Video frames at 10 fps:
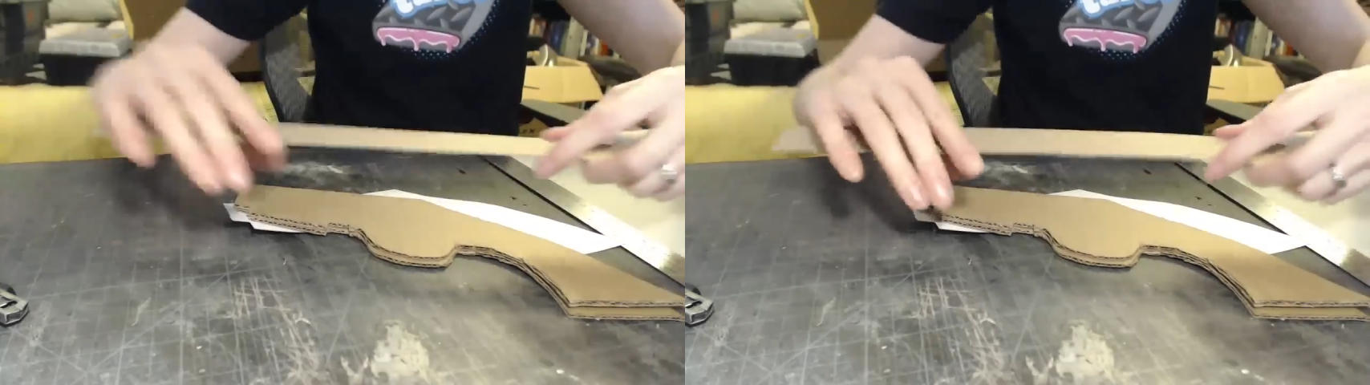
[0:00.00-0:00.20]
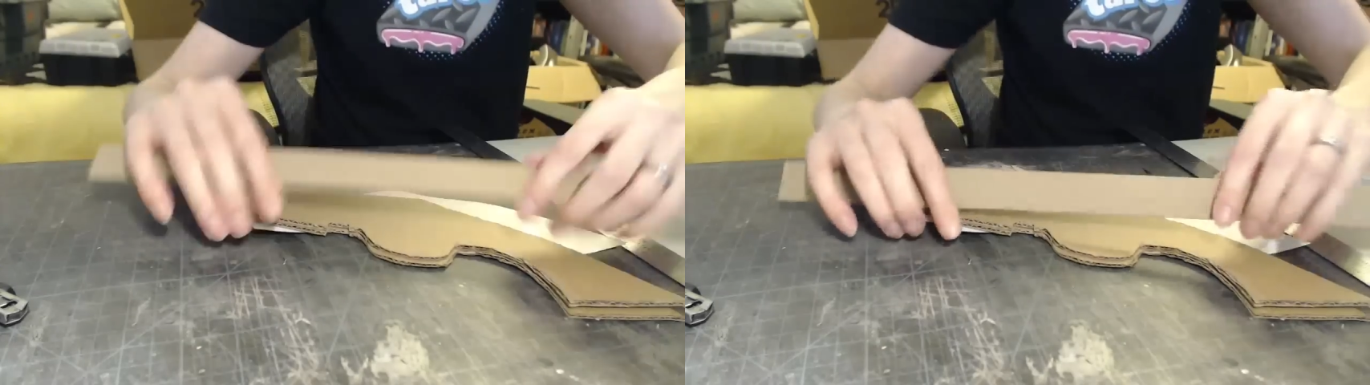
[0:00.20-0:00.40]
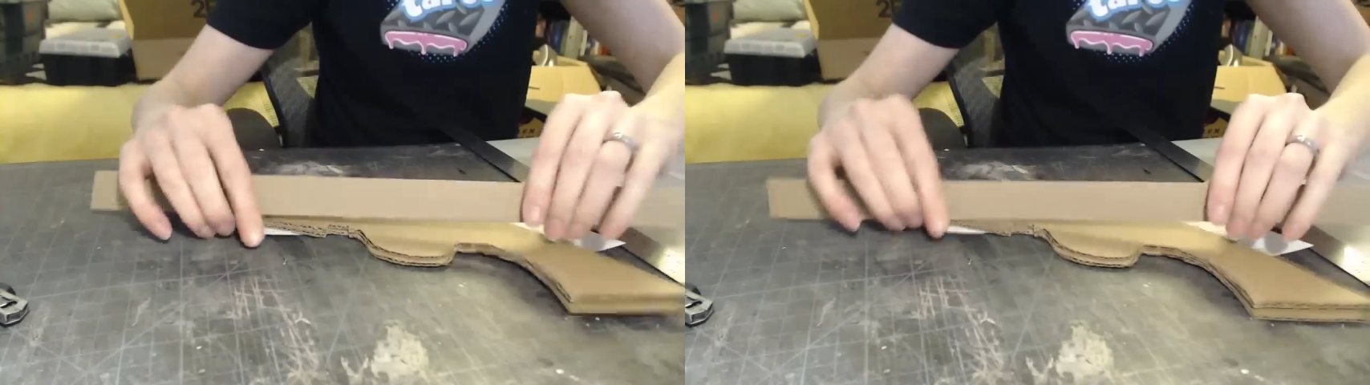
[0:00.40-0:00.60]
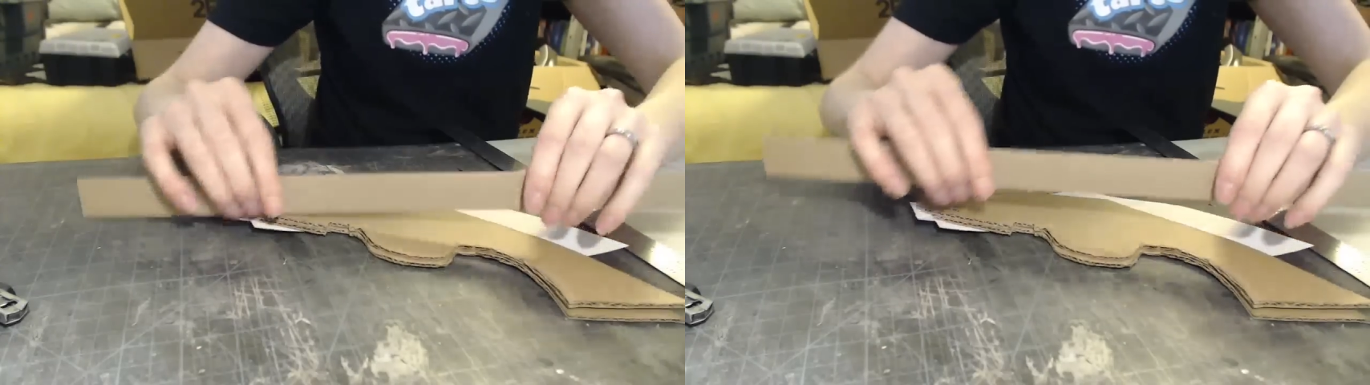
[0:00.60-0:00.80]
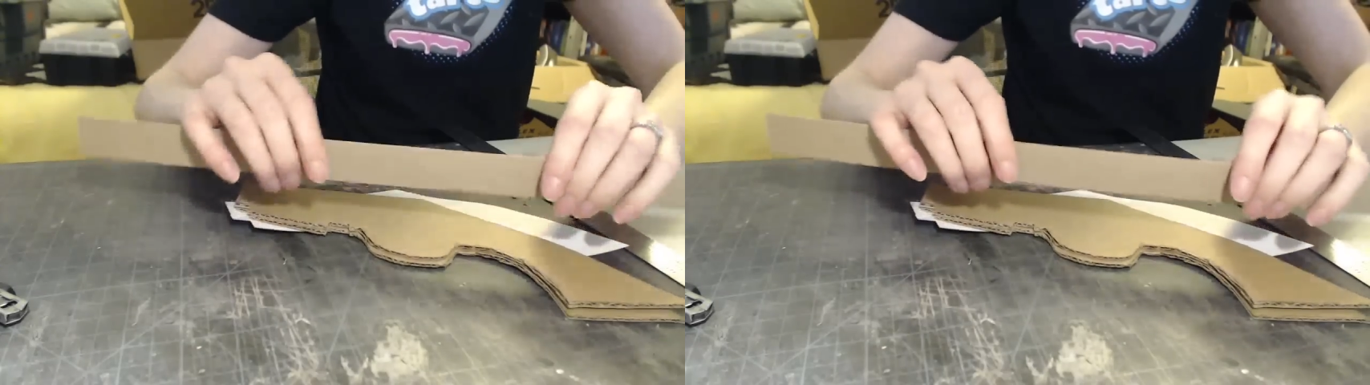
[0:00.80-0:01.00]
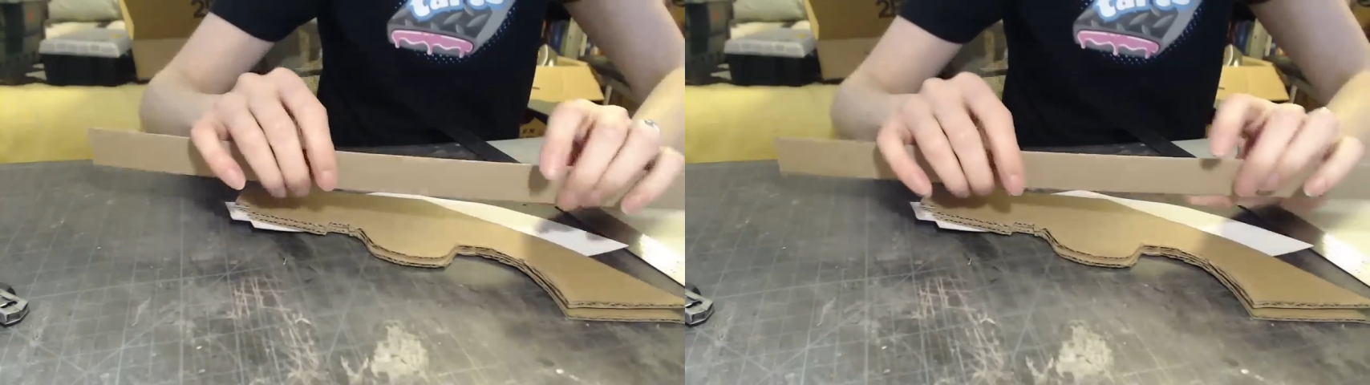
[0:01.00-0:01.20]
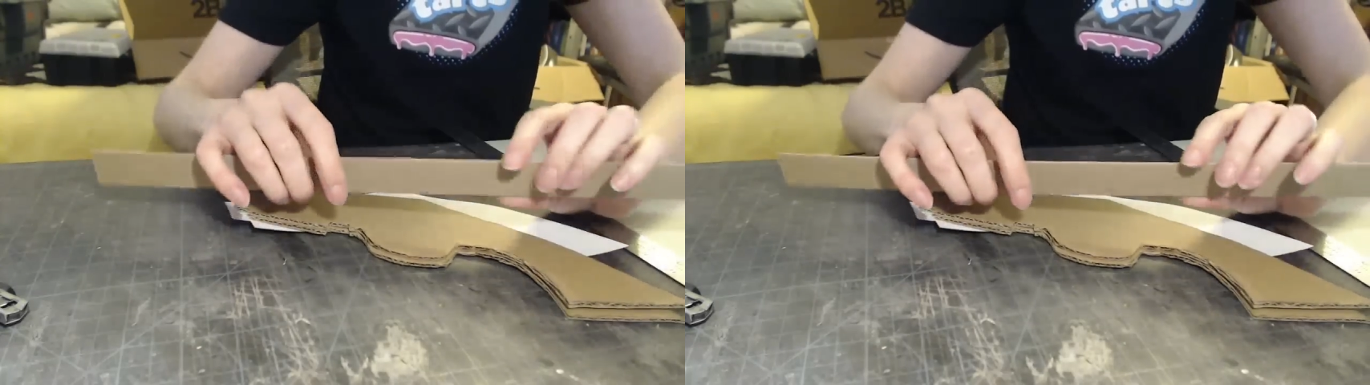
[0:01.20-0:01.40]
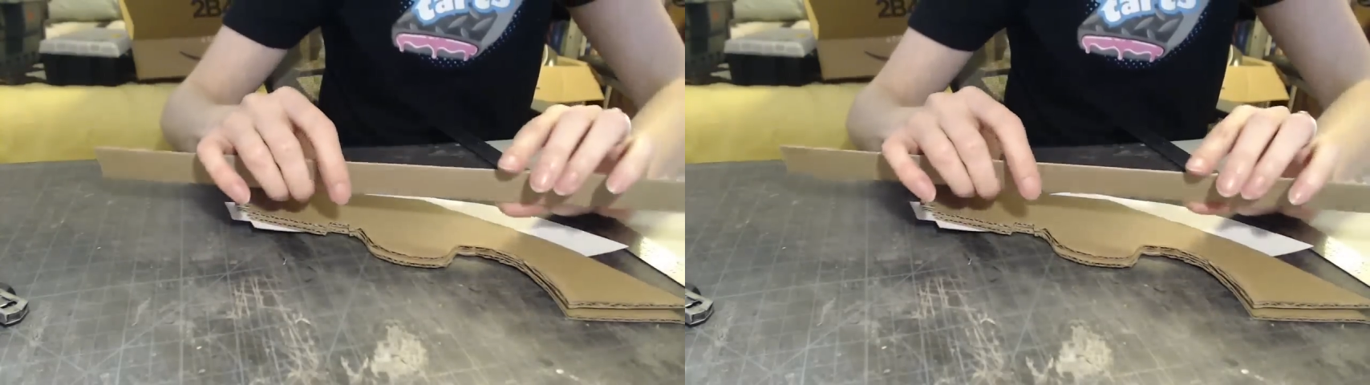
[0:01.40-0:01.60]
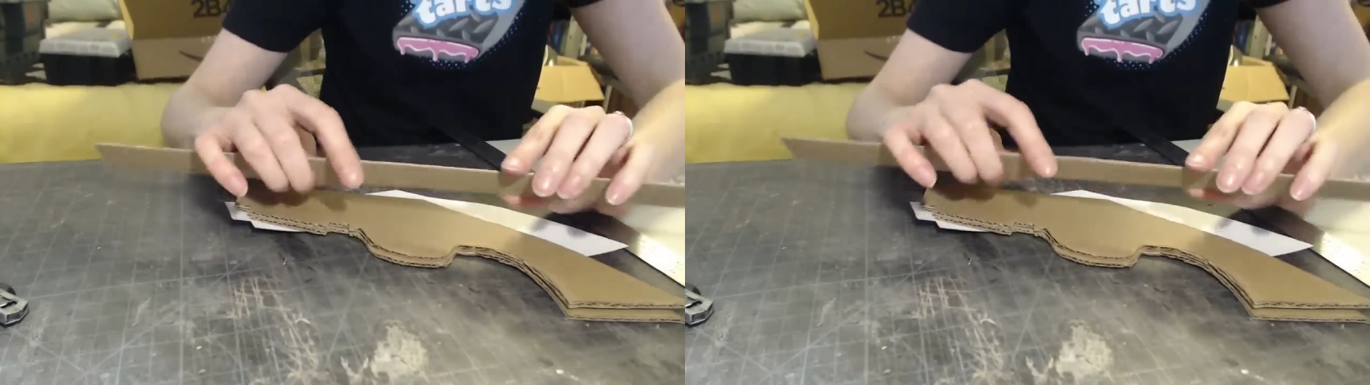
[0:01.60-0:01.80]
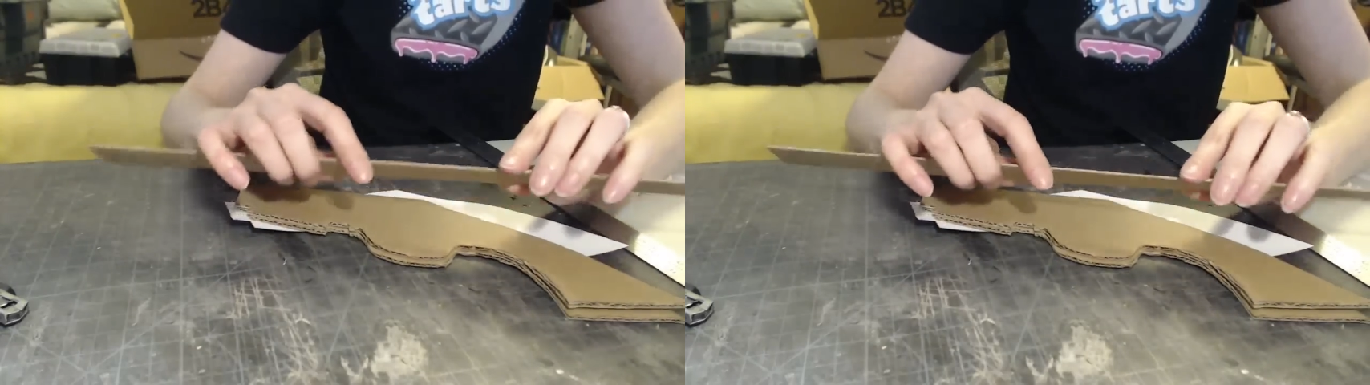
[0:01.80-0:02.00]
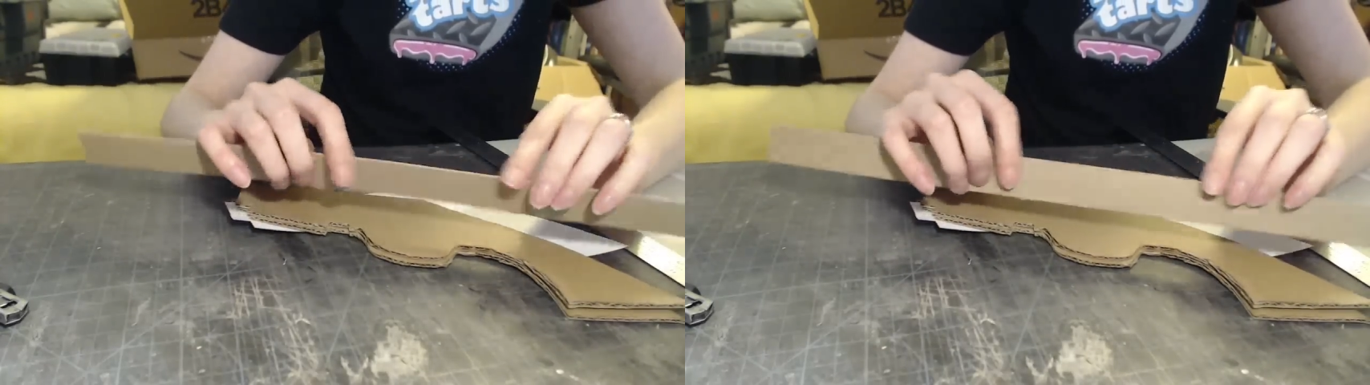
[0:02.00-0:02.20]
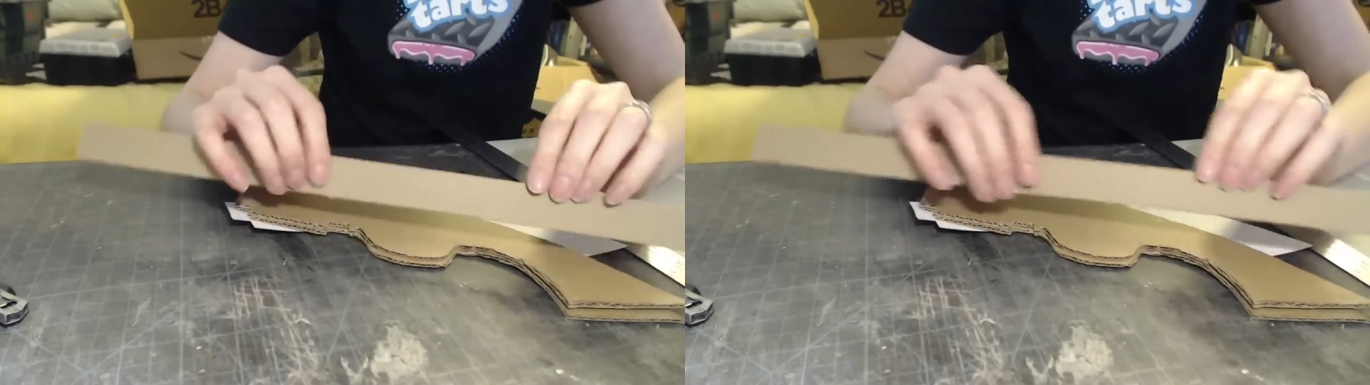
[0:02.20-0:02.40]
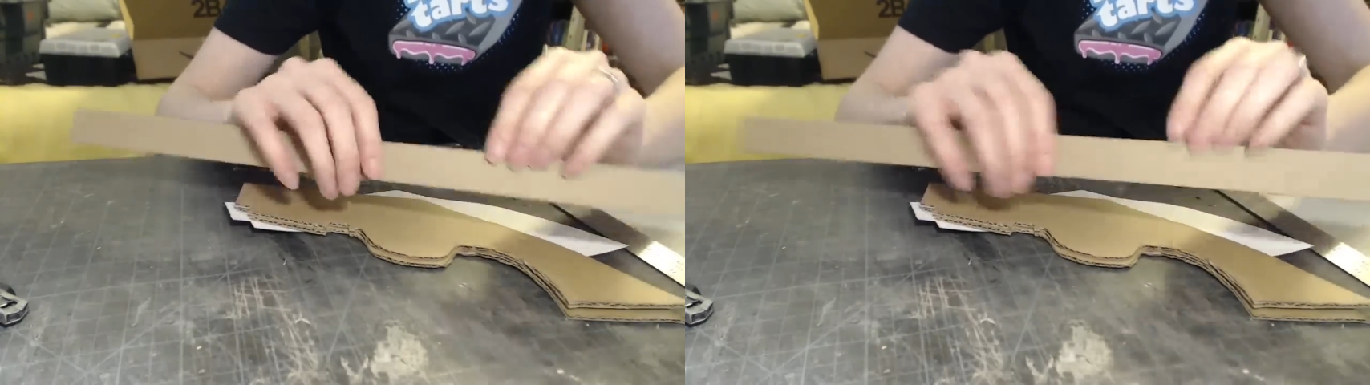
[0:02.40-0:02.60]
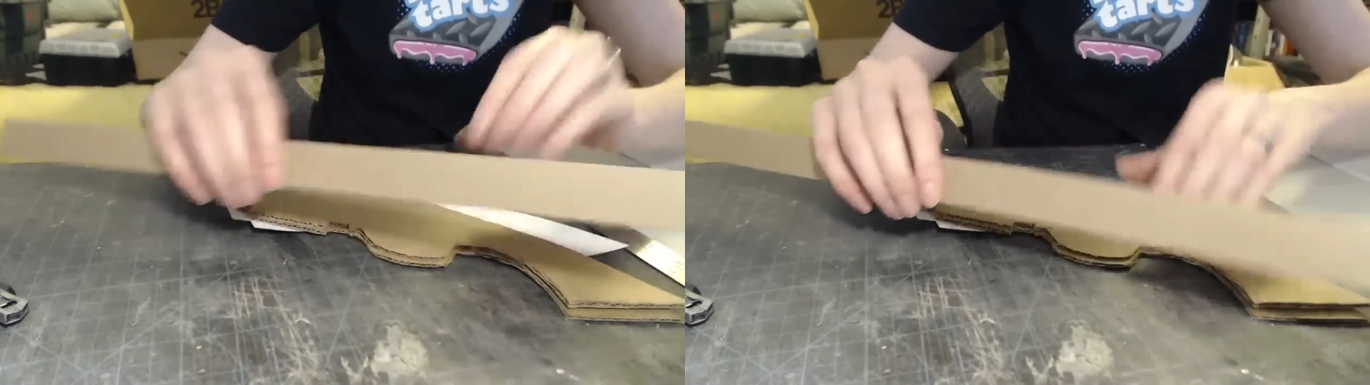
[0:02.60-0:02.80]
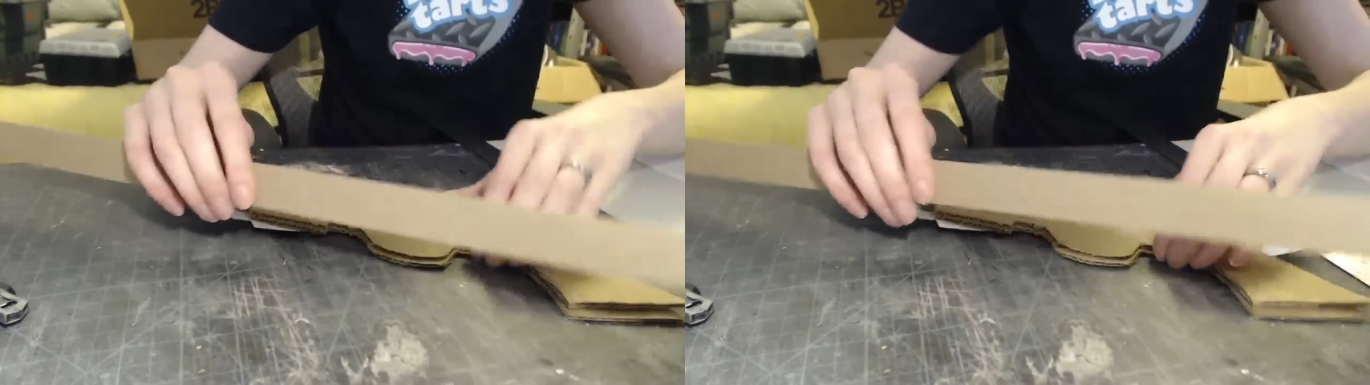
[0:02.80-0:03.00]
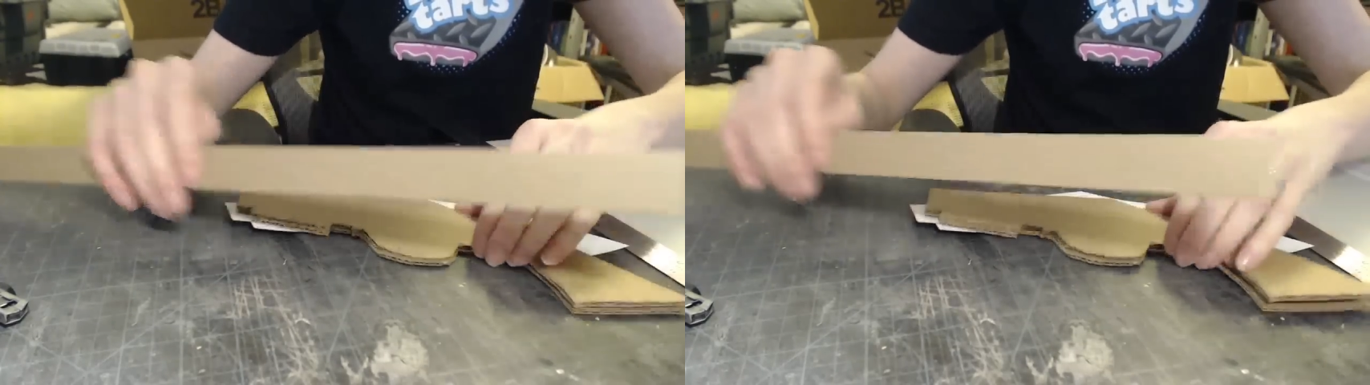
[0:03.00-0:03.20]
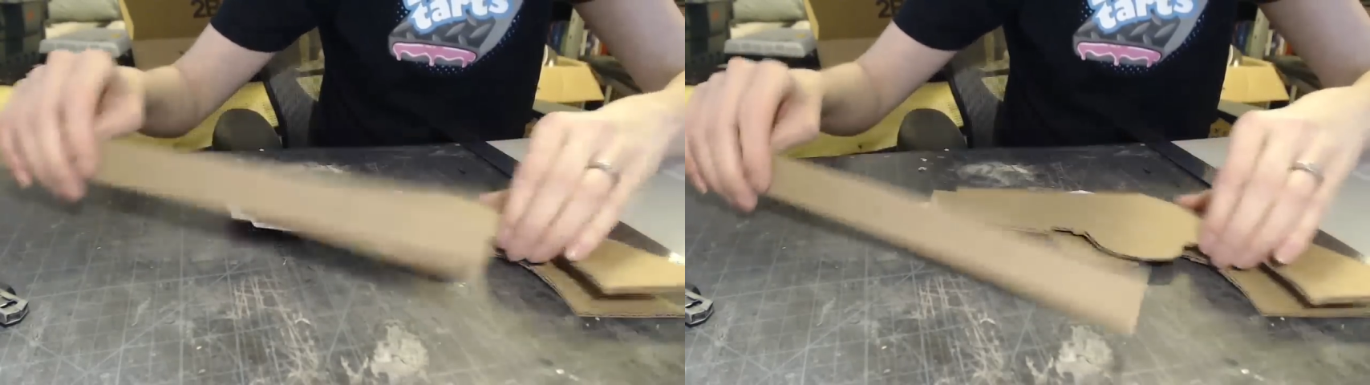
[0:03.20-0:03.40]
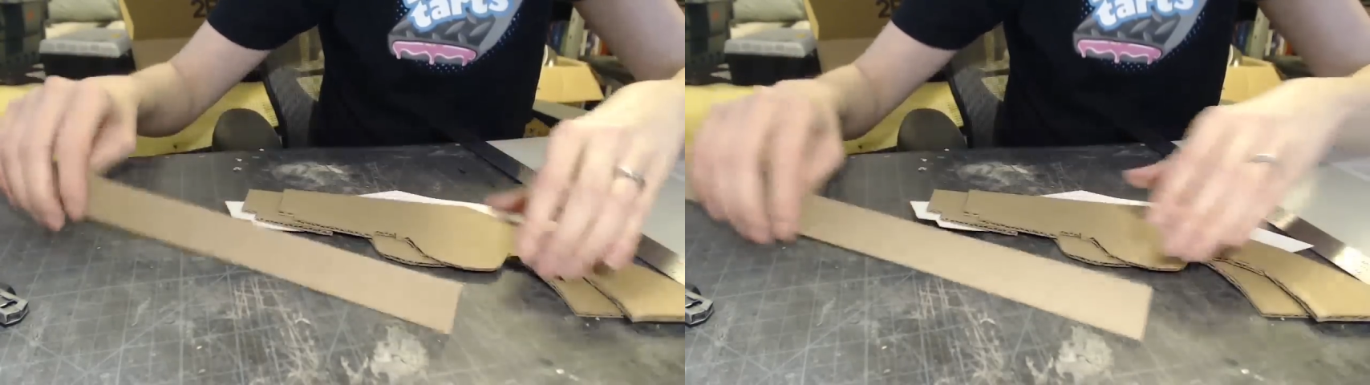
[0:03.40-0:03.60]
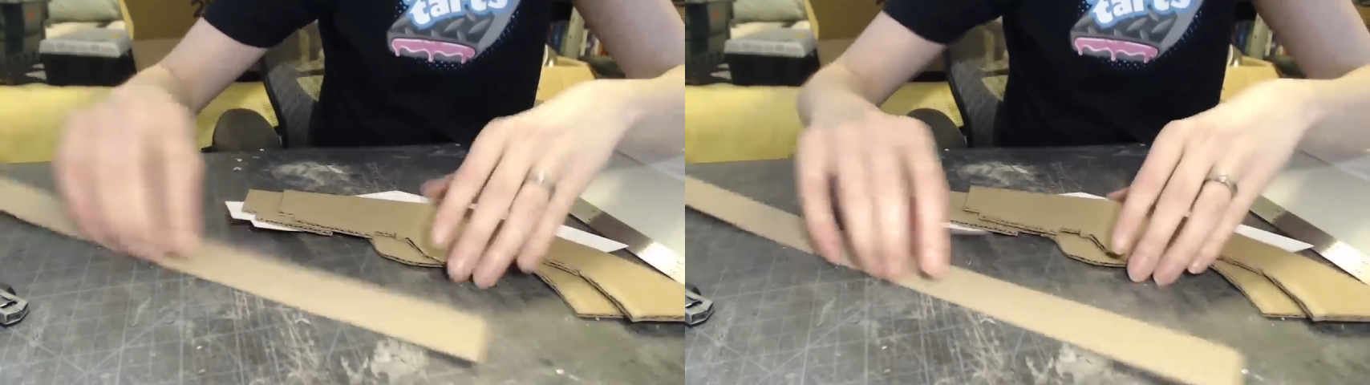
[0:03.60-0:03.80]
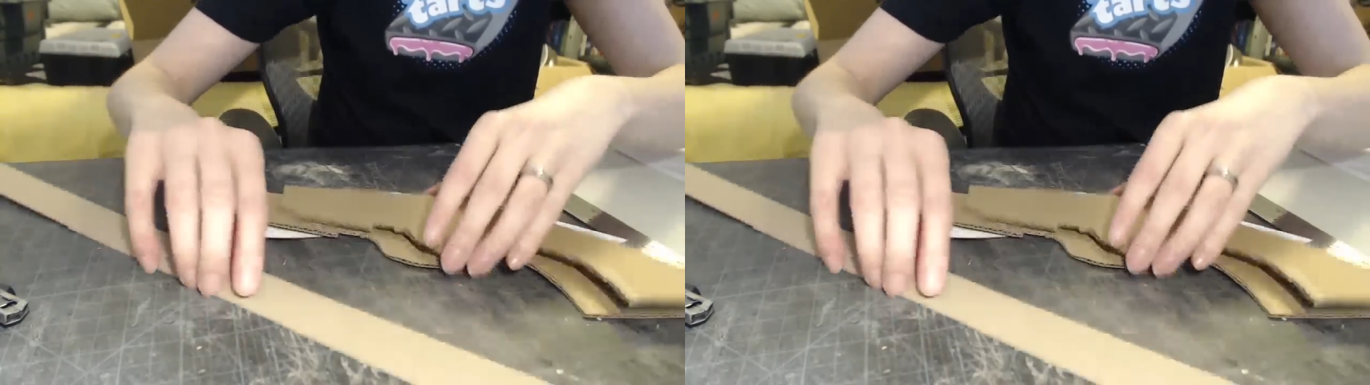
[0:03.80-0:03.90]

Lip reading: [unreadable: no face in view]